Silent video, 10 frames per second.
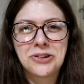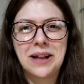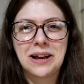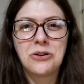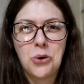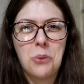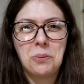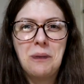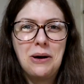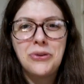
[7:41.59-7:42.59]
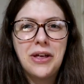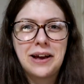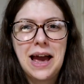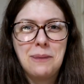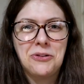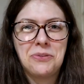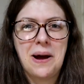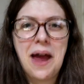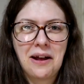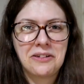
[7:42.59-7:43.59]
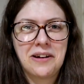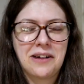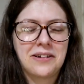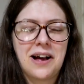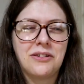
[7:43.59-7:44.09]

just like a normal mouse that came onto my hand and I could